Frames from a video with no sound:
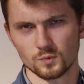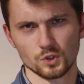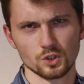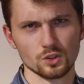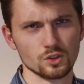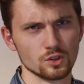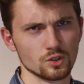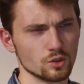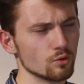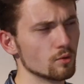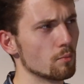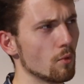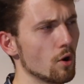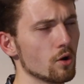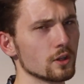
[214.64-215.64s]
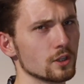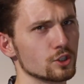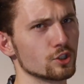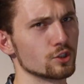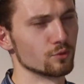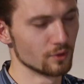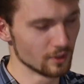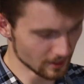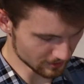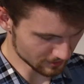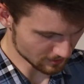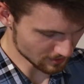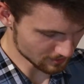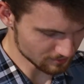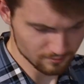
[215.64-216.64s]
Should do a model shoot like
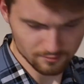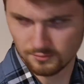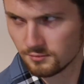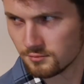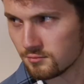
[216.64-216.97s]
that. Hmm?